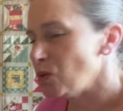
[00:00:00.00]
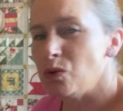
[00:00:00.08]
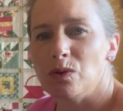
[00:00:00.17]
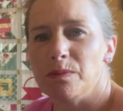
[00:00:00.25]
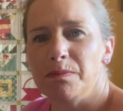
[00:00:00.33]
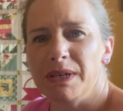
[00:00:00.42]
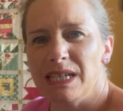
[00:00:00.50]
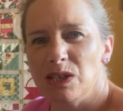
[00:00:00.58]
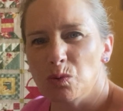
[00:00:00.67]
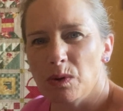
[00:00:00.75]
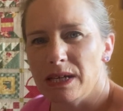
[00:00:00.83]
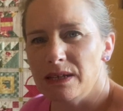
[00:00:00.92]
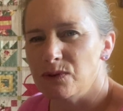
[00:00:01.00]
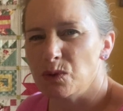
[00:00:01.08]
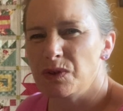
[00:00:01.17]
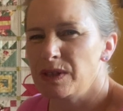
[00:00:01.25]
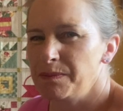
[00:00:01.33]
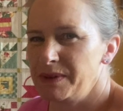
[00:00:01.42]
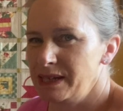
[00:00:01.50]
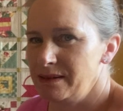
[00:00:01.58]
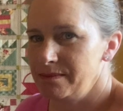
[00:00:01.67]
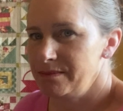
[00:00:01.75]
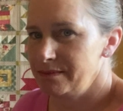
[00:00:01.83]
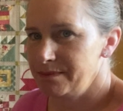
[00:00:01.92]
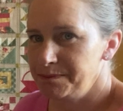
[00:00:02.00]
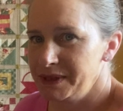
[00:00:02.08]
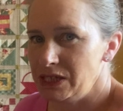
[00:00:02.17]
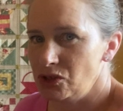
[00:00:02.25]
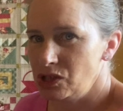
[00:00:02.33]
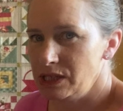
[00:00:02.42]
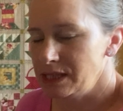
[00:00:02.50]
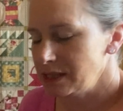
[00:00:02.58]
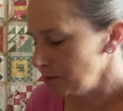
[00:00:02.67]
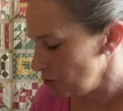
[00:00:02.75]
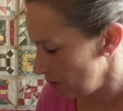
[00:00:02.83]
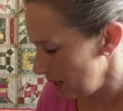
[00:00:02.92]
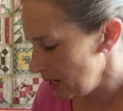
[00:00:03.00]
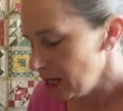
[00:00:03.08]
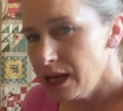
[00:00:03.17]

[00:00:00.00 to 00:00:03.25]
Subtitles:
or the Beach Waves or something beachy summery.